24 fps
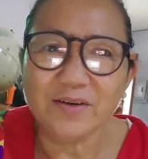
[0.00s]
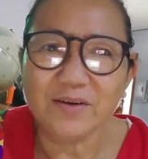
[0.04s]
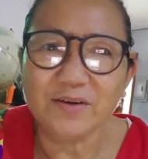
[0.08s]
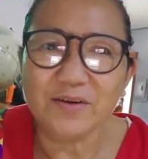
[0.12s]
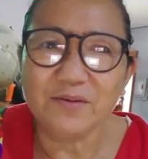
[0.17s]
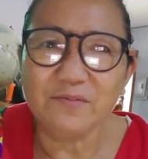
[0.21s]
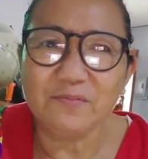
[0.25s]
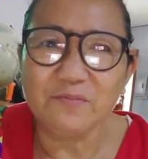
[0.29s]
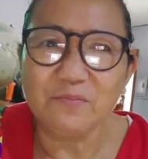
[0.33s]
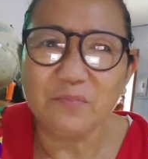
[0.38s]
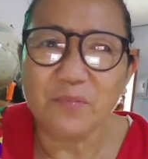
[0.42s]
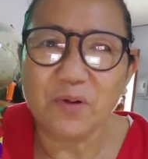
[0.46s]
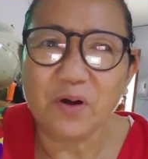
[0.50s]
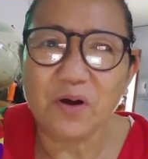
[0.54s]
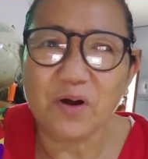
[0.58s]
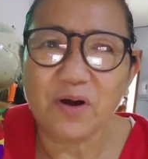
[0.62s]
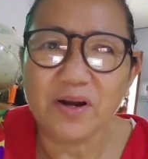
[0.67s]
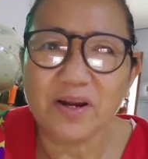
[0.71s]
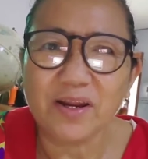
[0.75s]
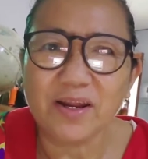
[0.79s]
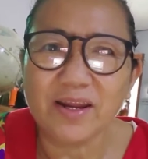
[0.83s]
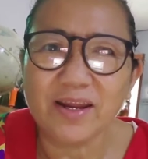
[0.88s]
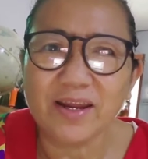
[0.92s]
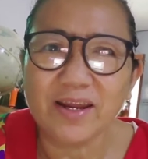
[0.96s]
Good
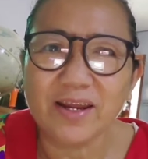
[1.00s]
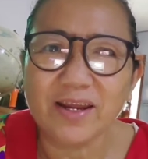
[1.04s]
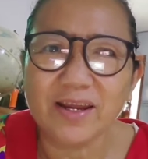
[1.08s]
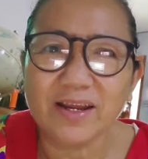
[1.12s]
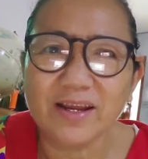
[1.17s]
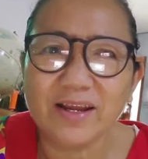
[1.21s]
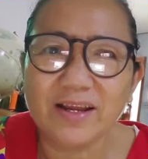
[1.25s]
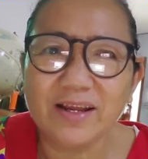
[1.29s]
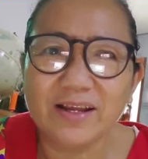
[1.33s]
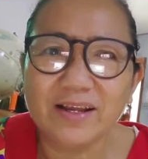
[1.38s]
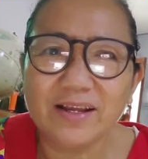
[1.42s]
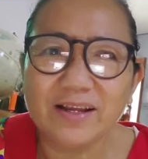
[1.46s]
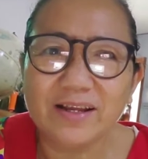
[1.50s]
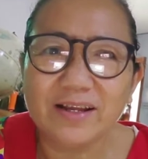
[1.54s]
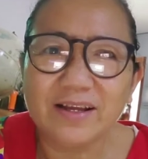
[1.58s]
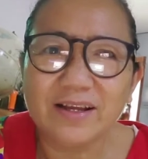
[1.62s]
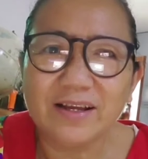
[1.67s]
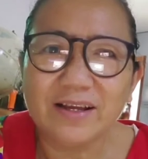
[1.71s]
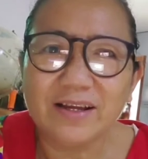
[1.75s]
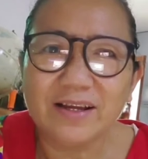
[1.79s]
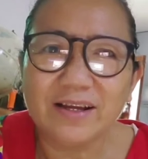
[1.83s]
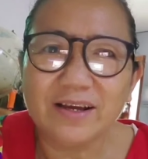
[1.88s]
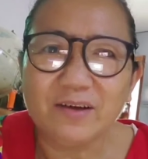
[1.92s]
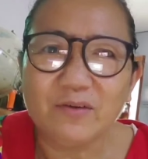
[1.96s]
morning!
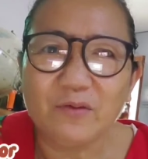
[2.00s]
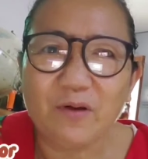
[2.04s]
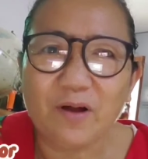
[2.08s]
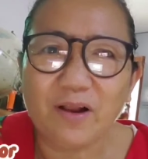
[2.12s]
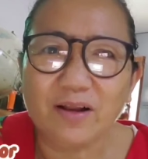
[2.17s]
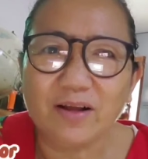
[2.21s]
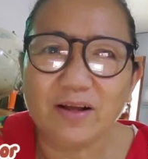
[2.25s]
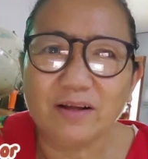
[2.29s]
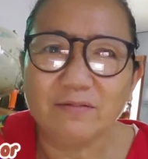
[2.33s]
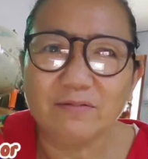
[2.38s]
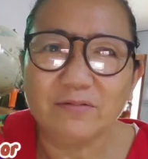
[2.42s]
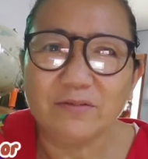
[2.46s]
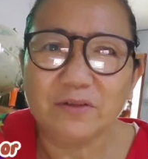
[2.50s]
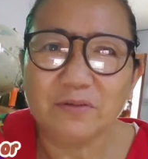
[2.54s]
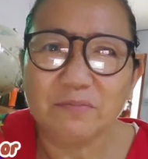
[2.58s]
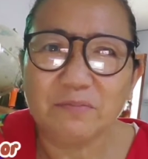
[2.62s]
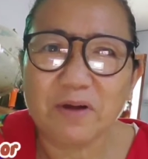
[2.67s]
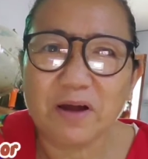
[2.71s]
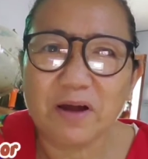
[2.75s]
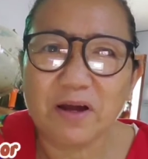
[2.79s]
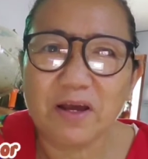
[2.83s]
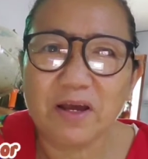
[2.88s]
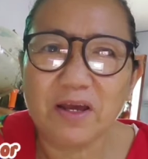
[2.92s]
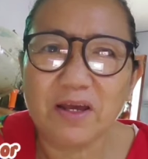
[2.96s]
Welcome to
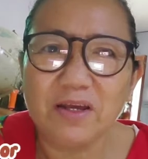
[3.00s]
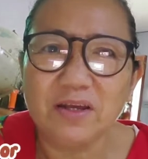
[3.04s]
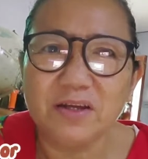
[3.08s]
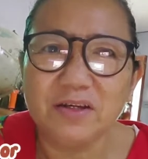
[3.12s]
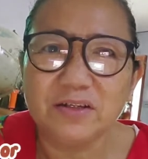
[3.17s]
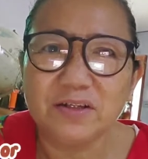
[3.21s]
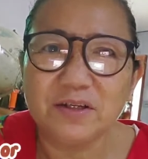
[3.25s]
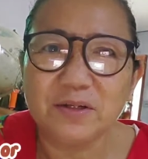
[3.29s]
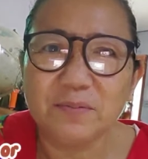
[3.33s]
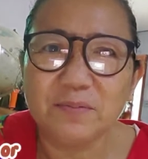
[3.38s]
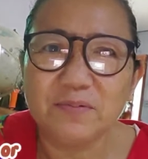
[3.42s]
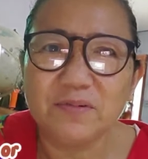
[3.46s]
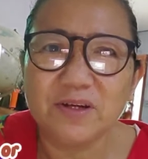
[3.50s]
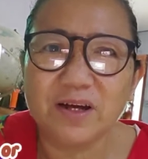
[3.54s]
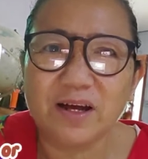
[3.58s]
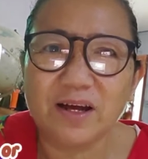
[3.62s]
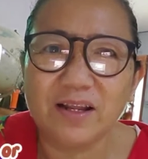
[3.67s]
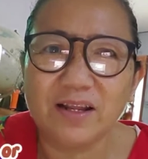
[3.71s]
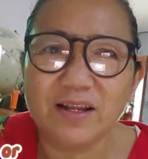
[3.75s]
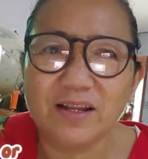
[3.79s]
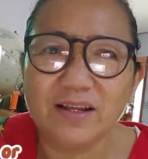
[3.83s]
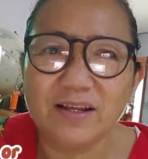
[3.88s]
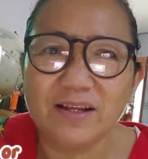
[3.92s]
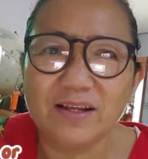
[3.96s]
my YouTube
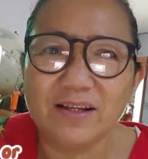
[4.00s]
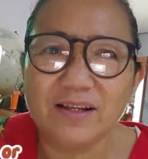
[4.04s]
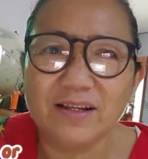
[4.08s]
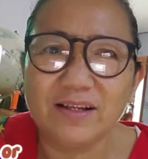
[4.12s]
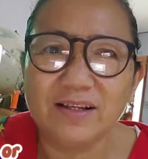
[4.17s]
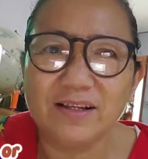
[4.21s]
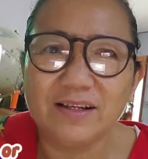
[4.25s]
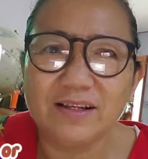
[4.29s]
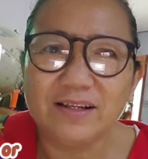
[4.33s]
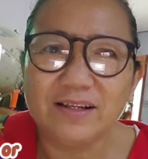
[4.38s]
channel.